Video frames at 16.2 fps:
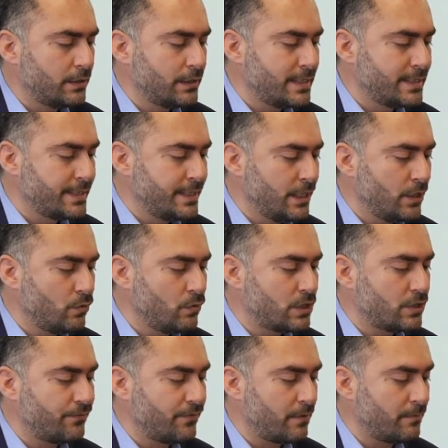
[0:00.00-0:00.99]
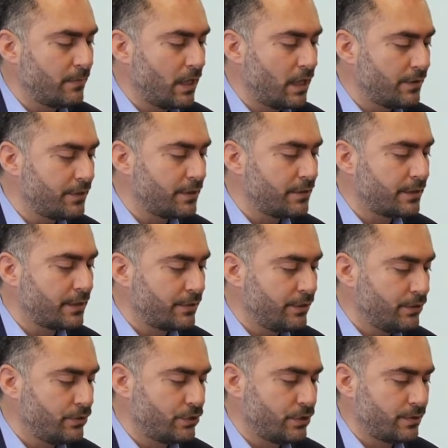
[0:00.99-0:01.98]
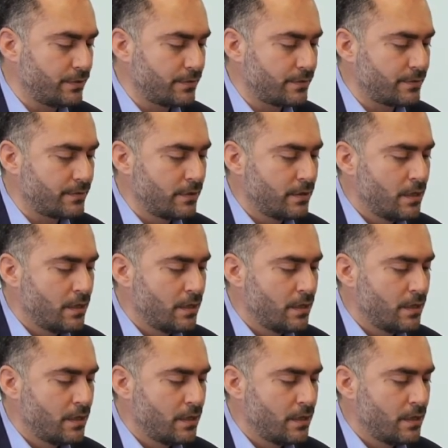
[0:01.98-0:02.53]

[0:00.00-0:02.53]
distinguished from other creatures